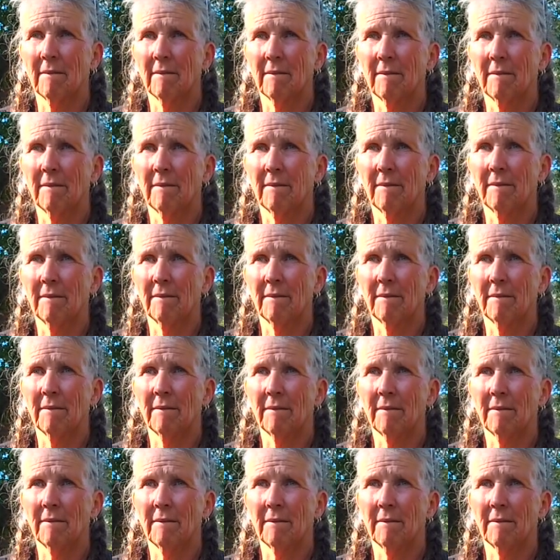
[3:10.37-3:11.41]

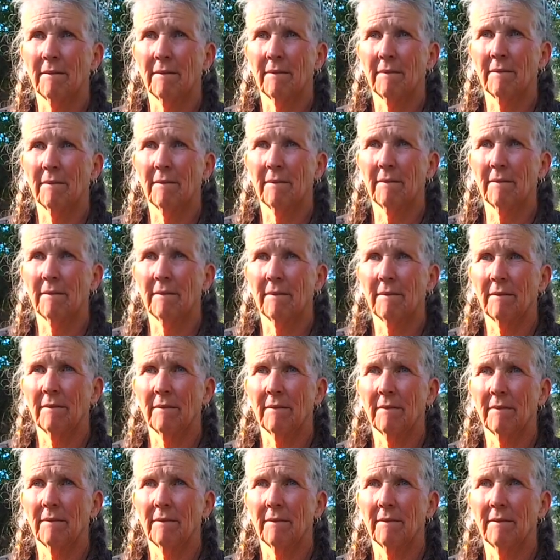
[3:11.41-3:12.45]

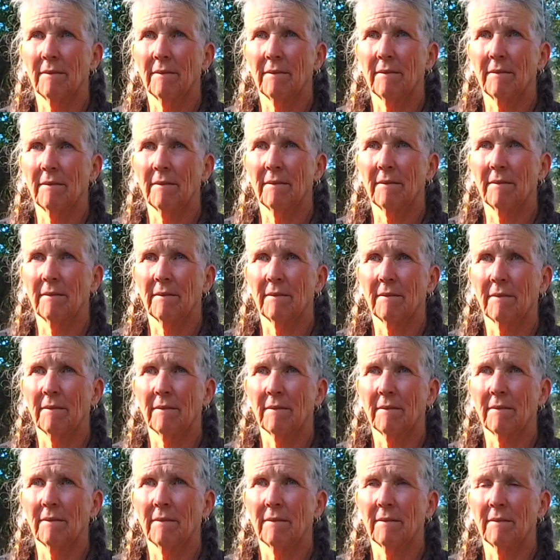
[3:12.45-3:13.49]

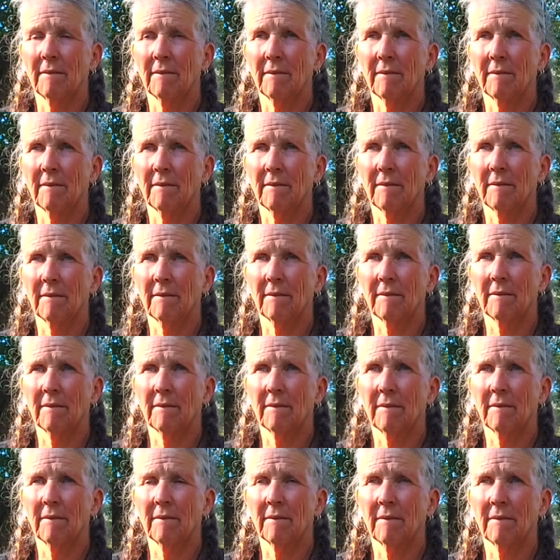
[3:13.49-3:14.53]

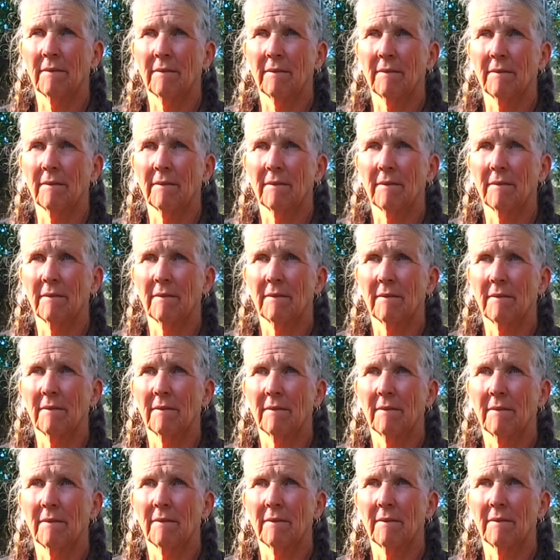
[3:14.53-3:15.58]

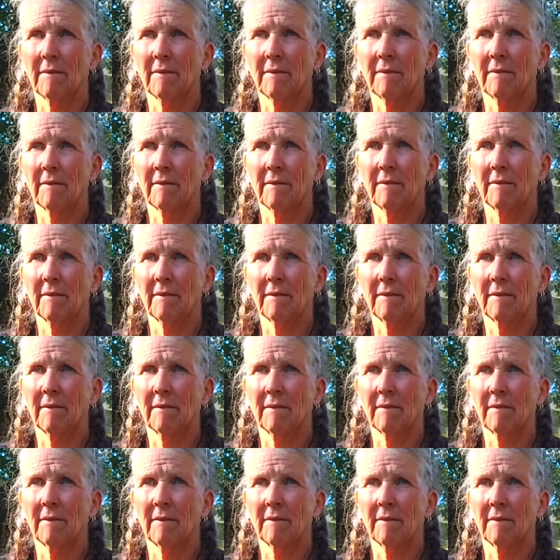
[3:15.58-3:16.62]

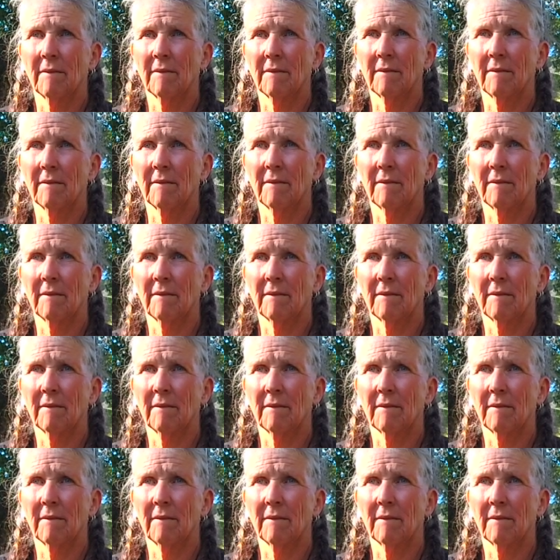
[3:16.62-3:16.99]
No words are spoken by the person on screen.